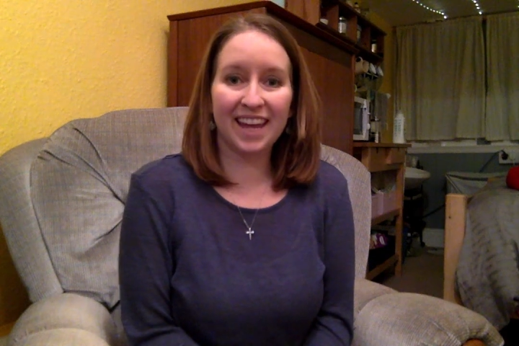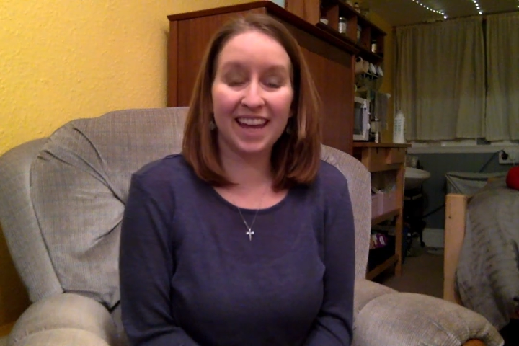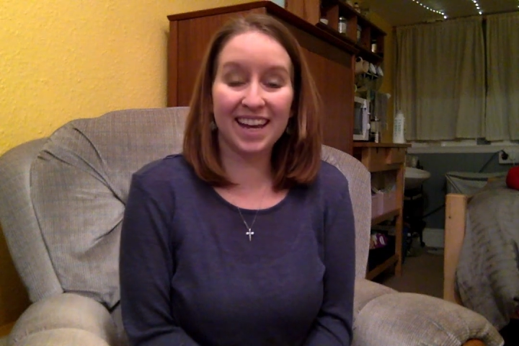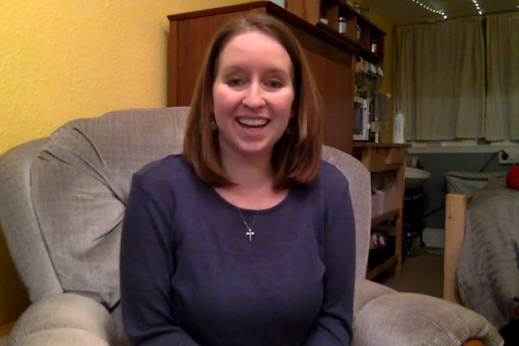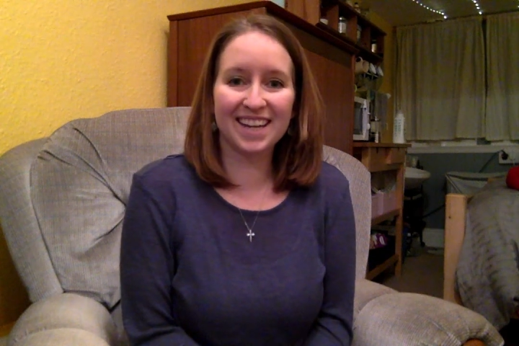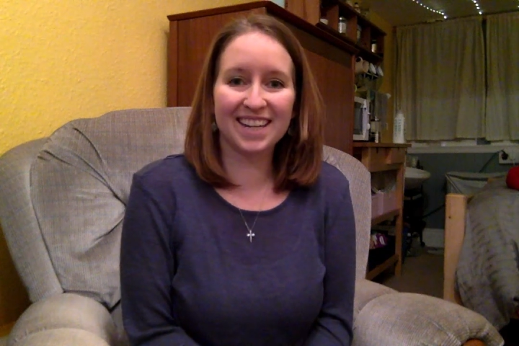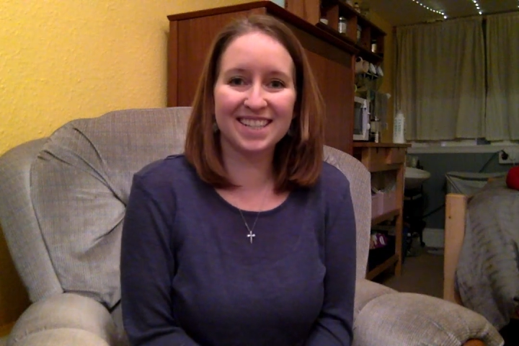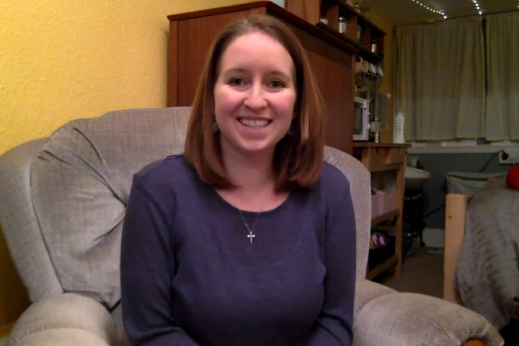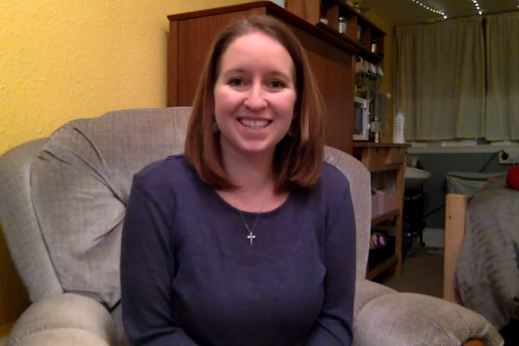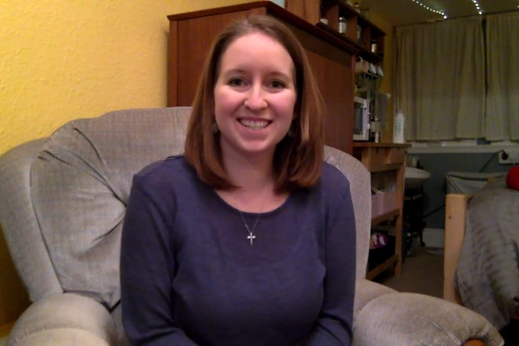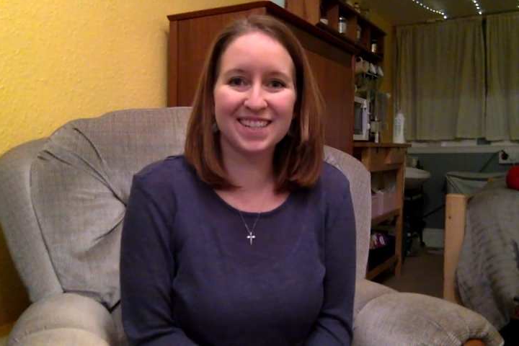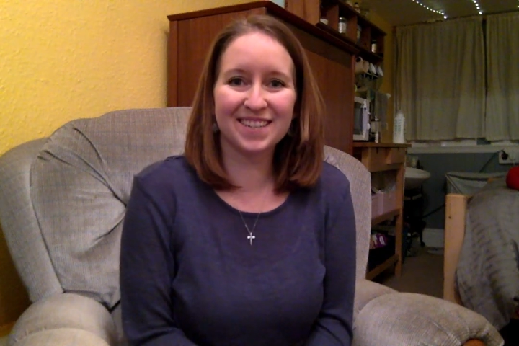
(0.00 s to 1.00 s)
Hey
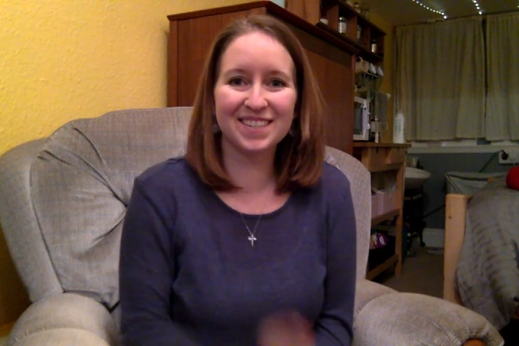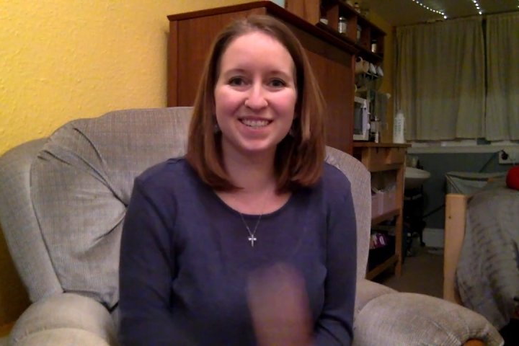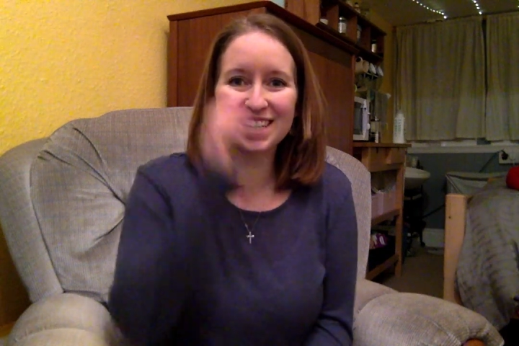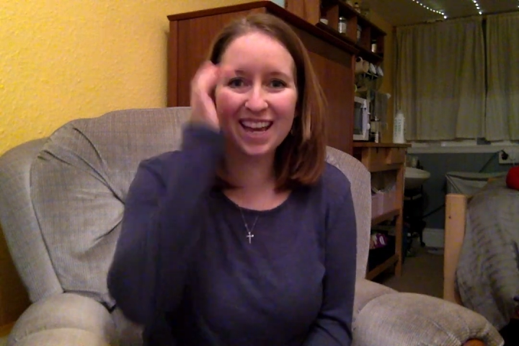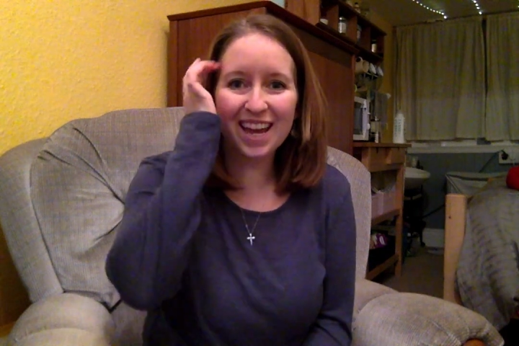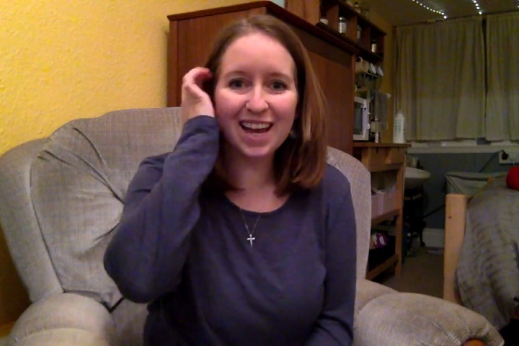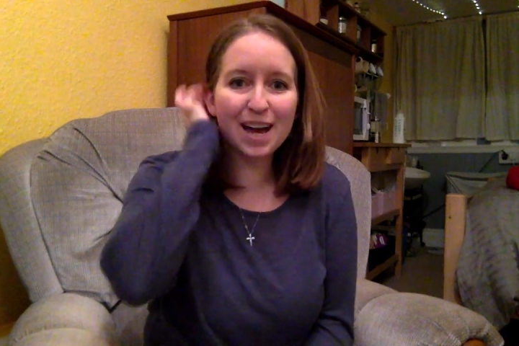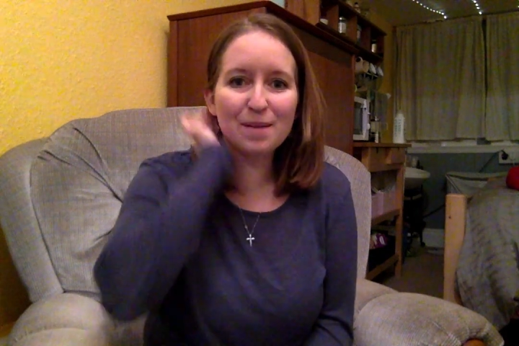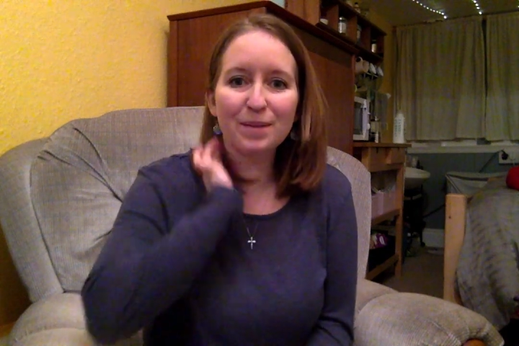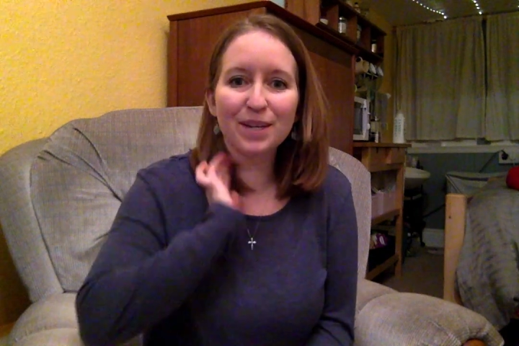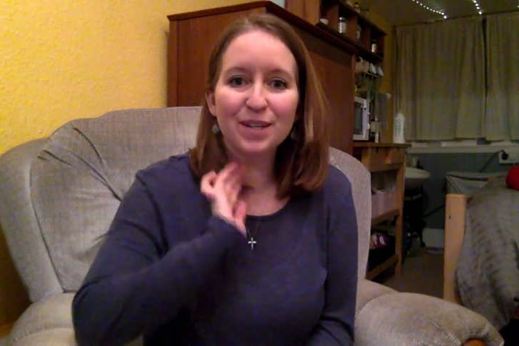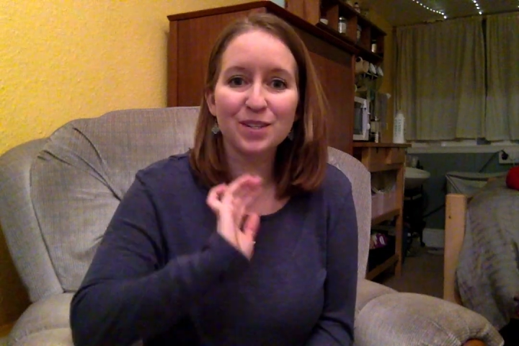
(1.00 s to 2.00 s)
guys, so today
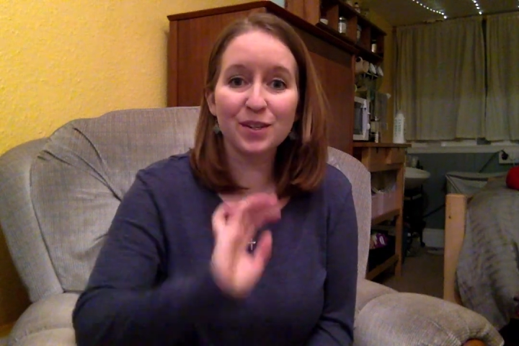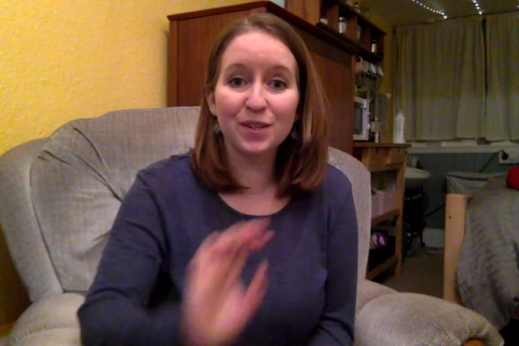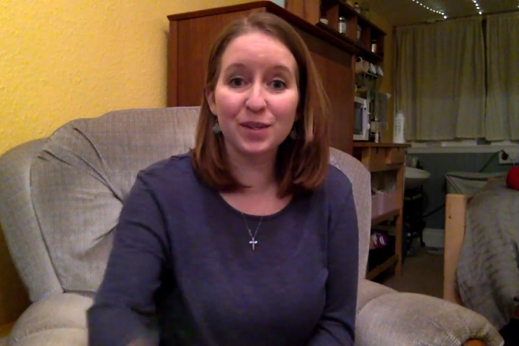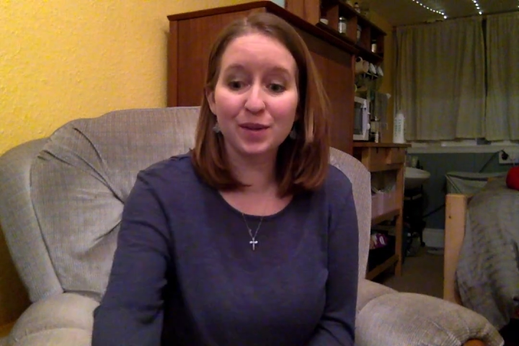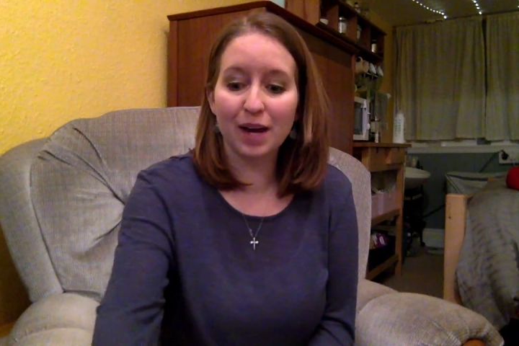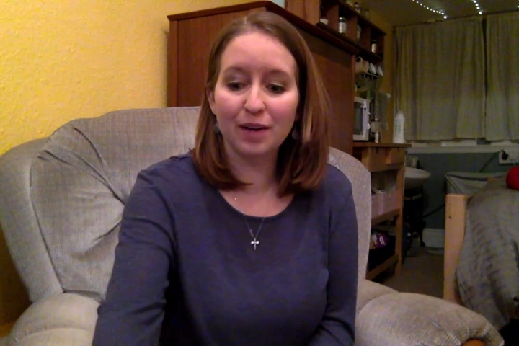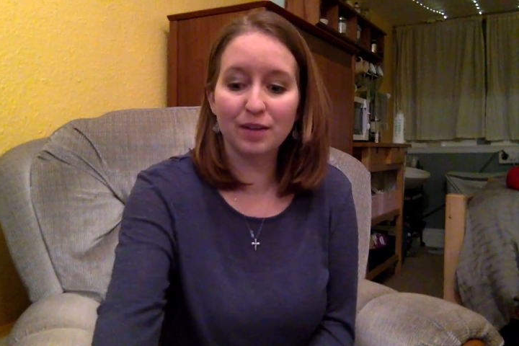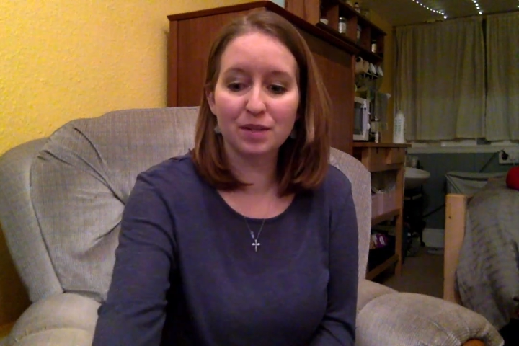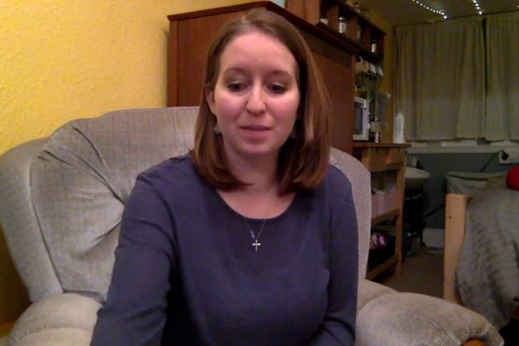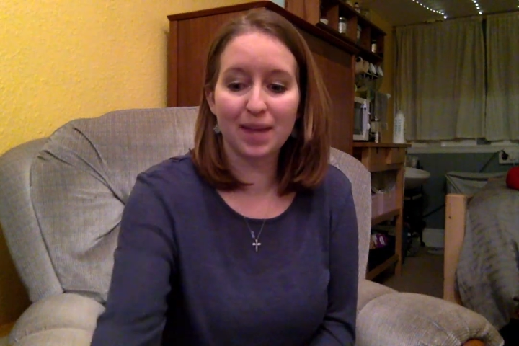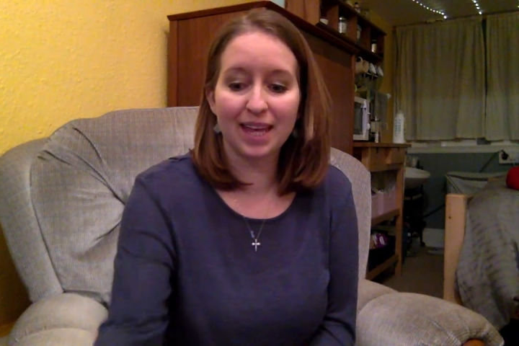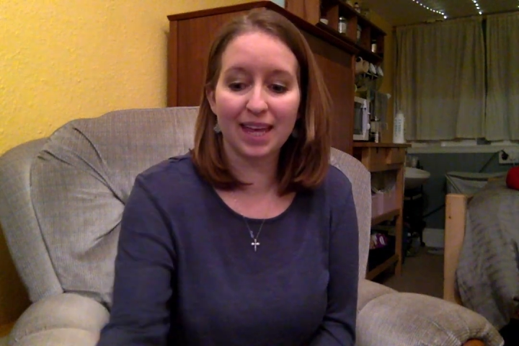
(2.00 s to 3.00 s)
I'm going to show you how
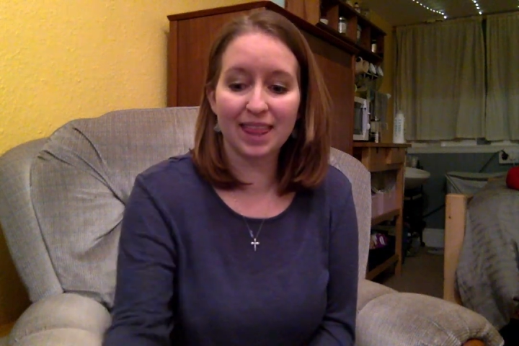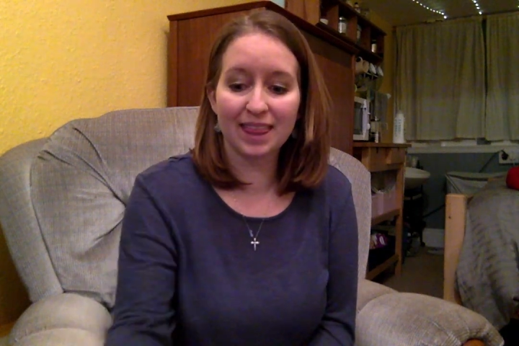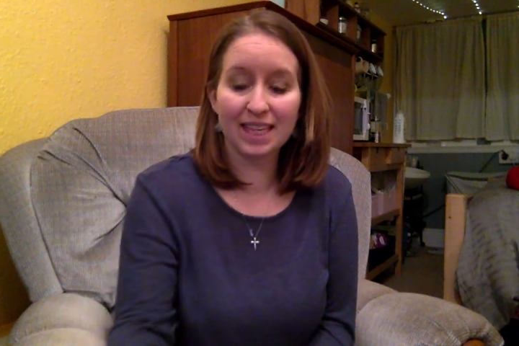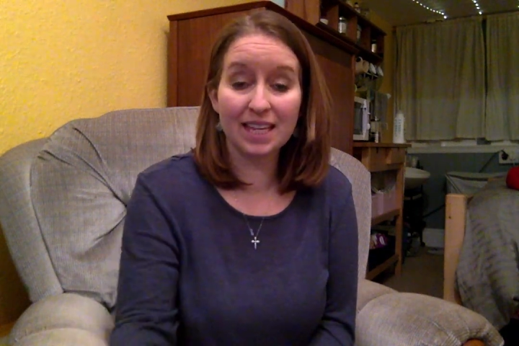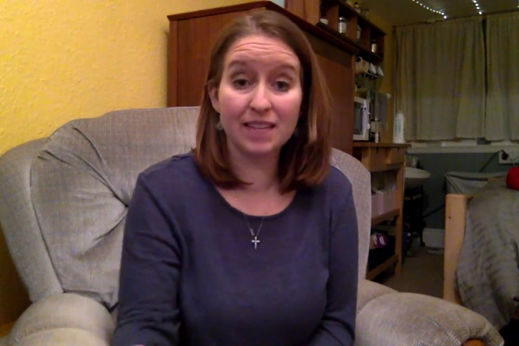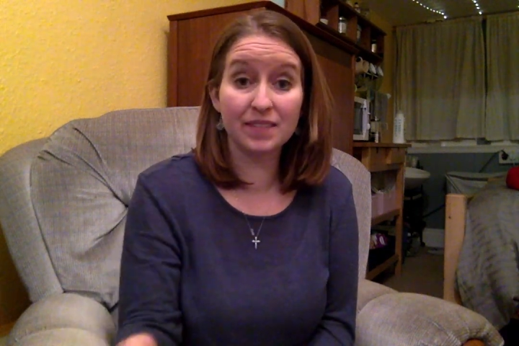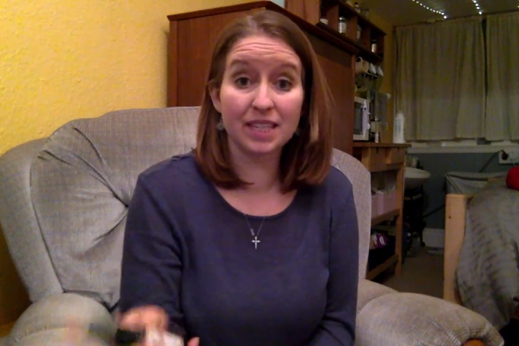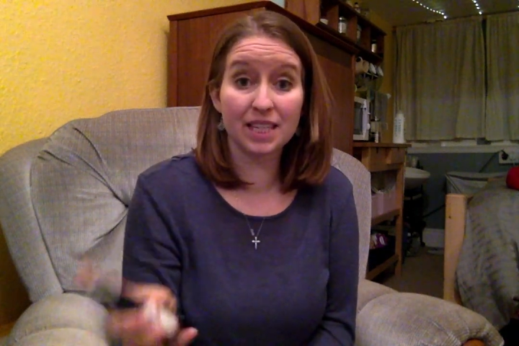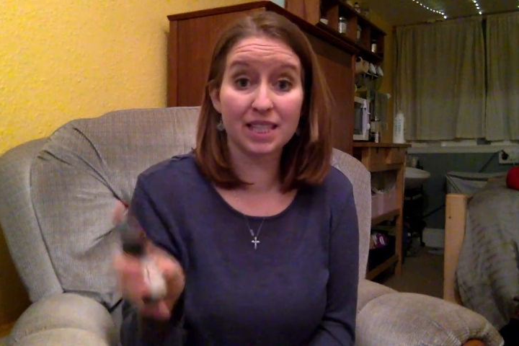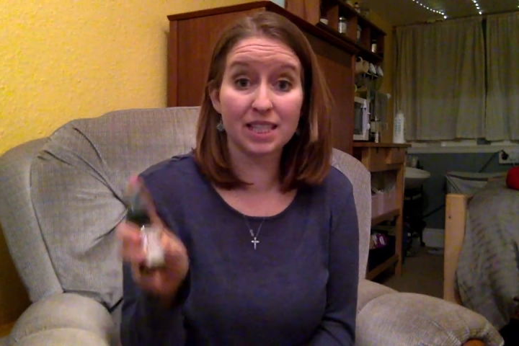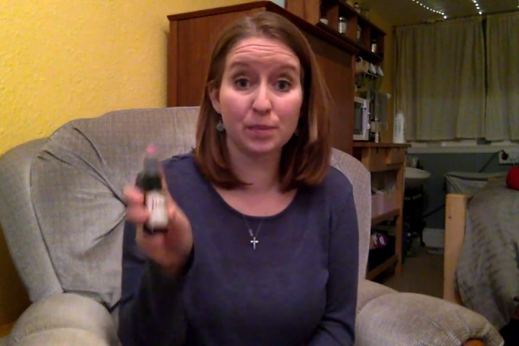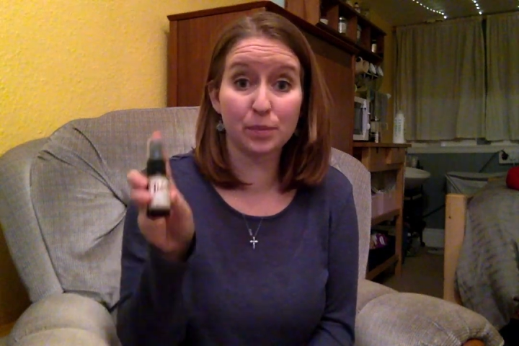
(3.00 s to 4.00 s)
to make Thieves
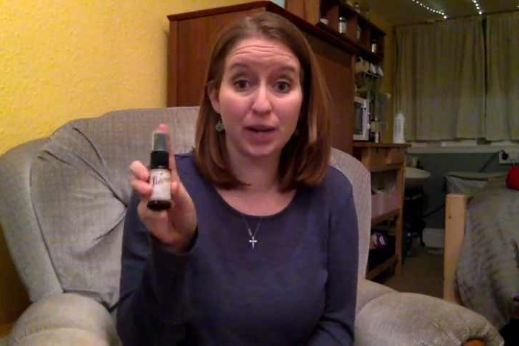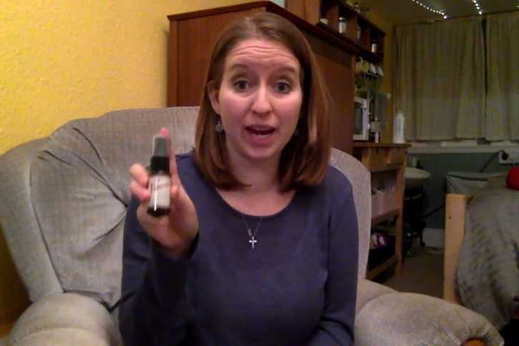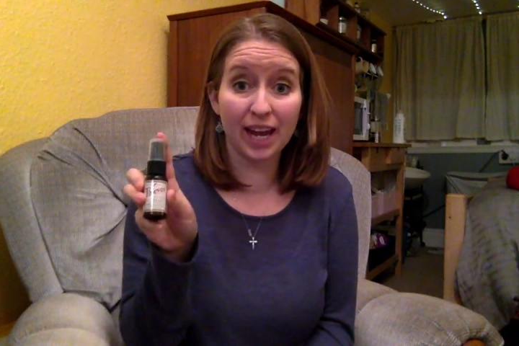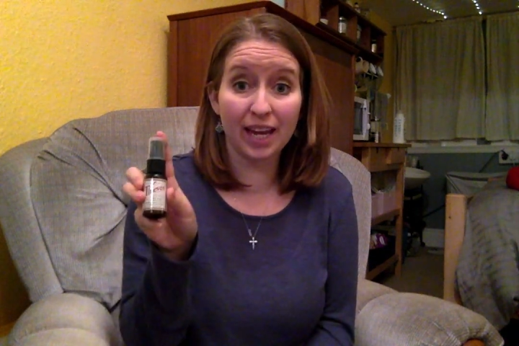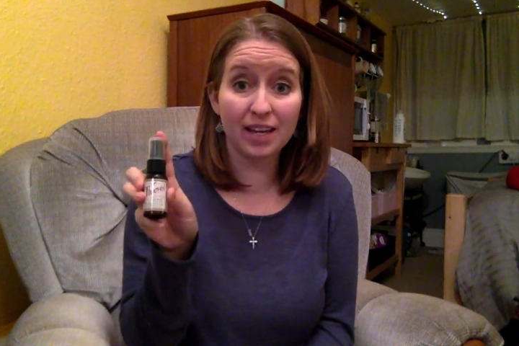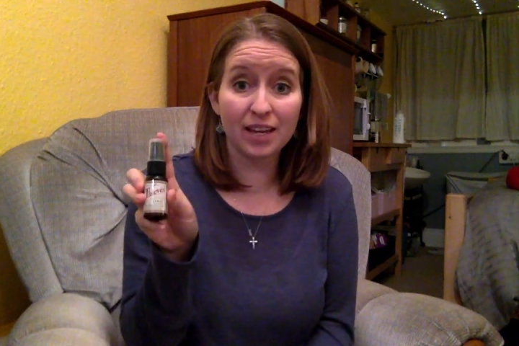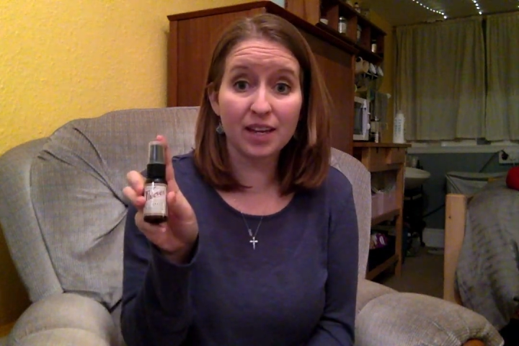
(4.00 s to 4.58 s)
spray.